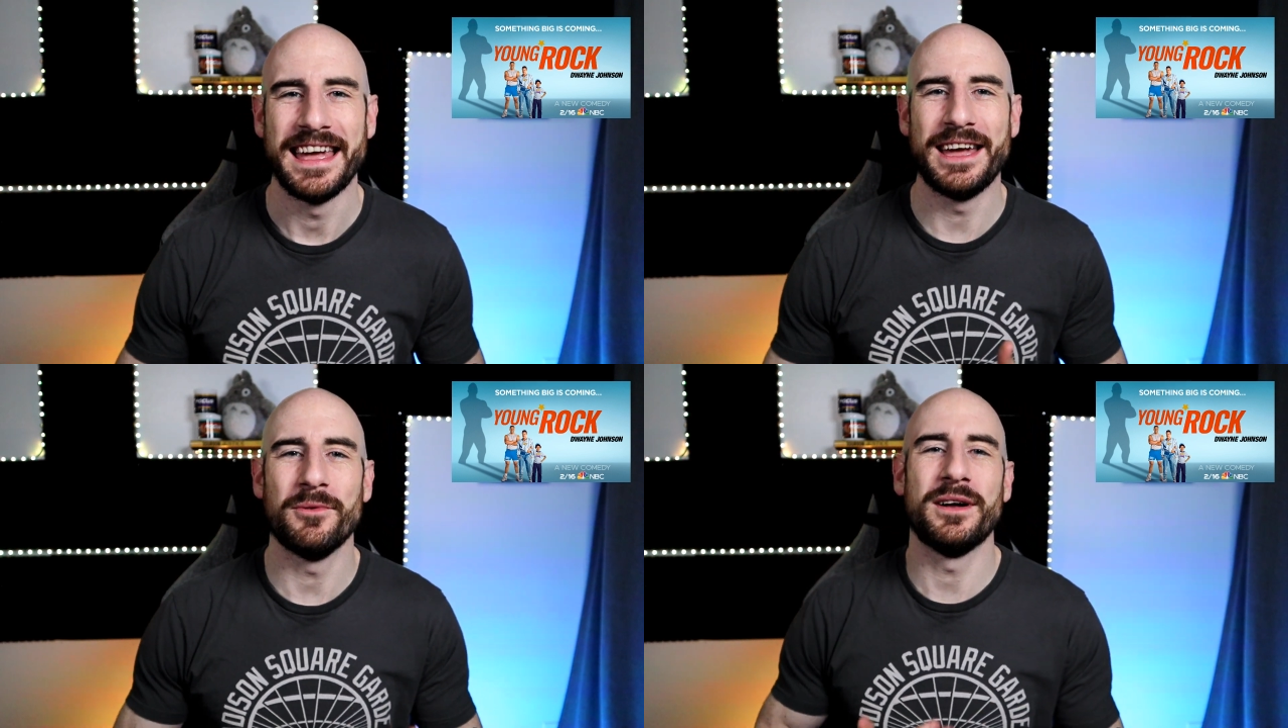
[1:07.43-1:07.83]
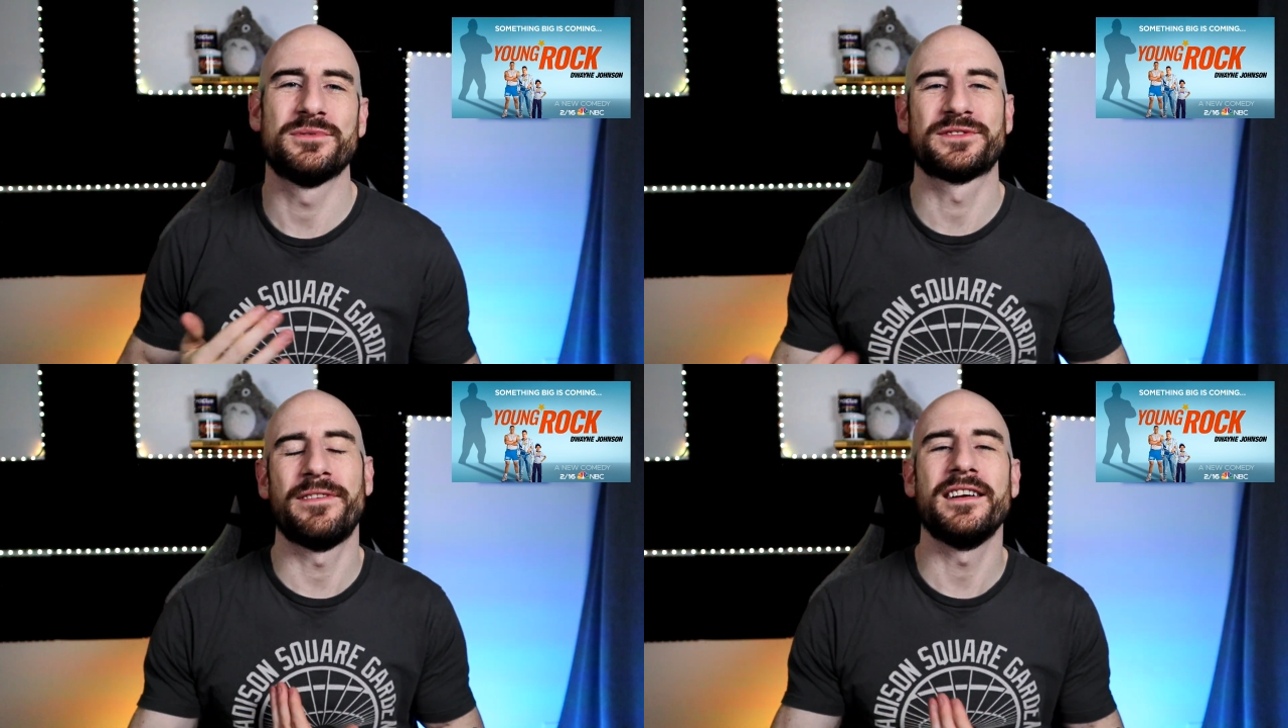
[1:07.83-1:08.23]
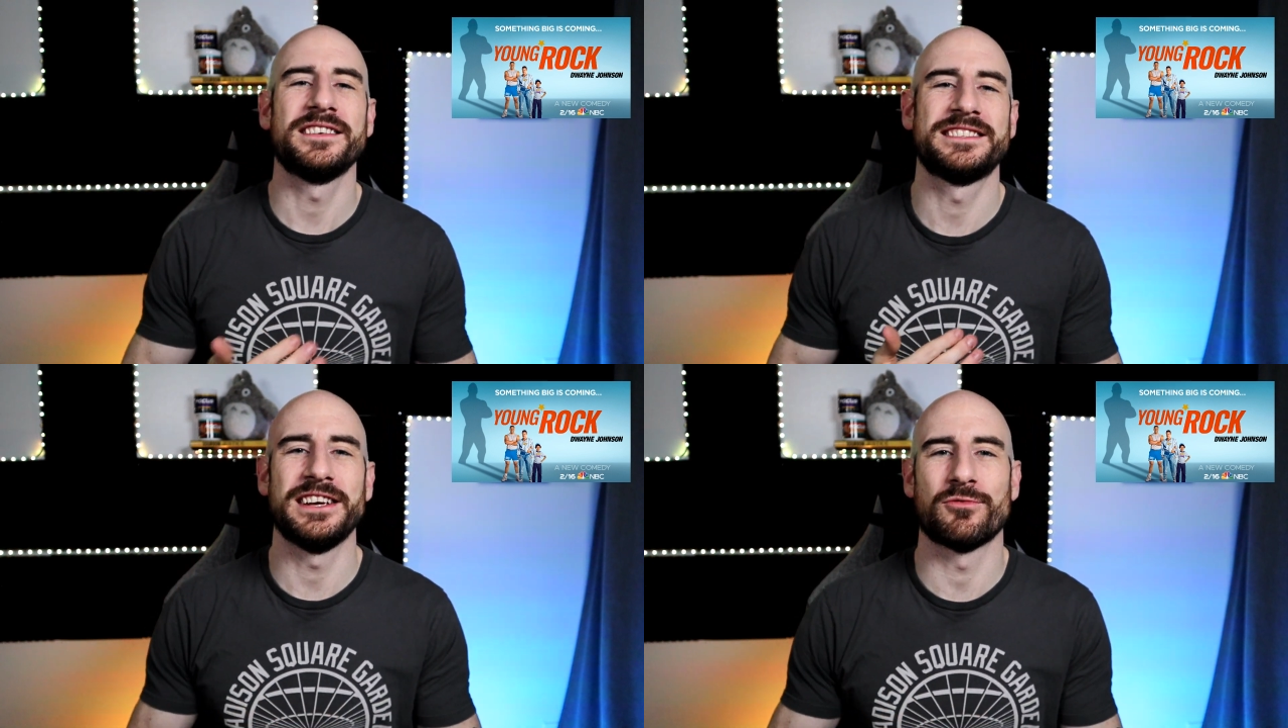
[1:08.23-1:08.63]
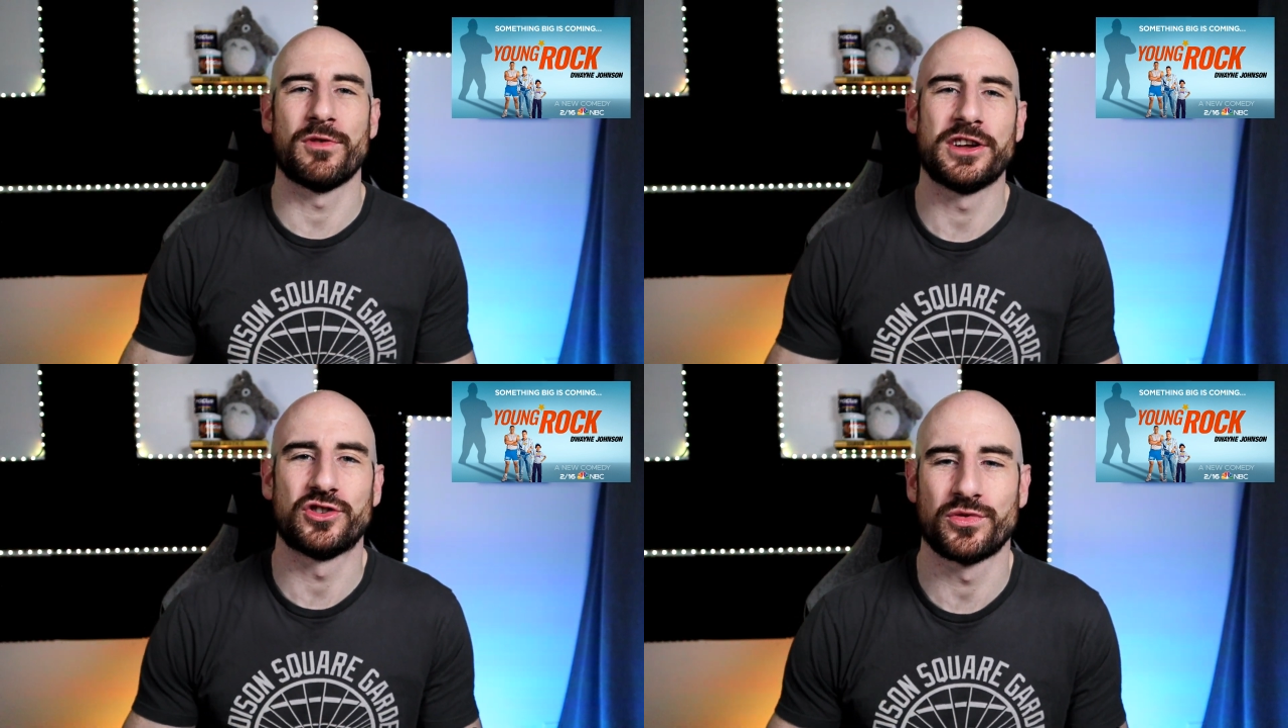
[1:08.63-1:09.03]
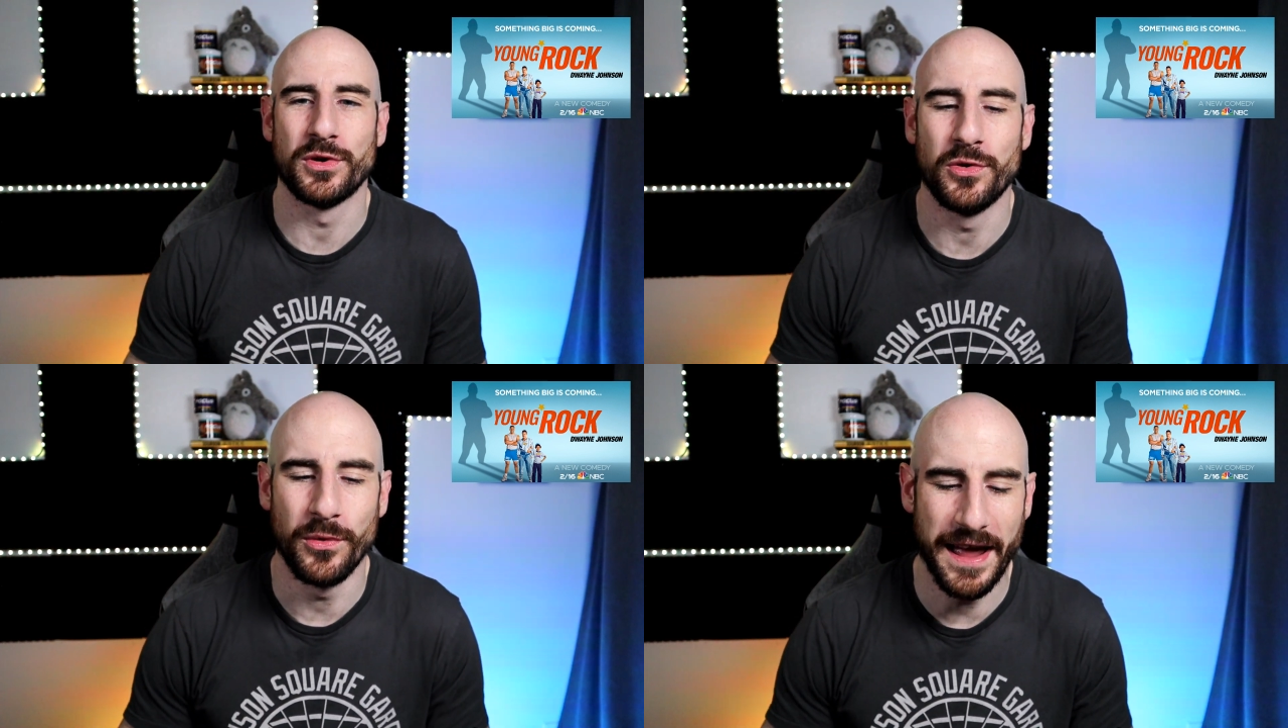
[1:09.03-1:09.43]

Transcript: it was fun to see it ring true.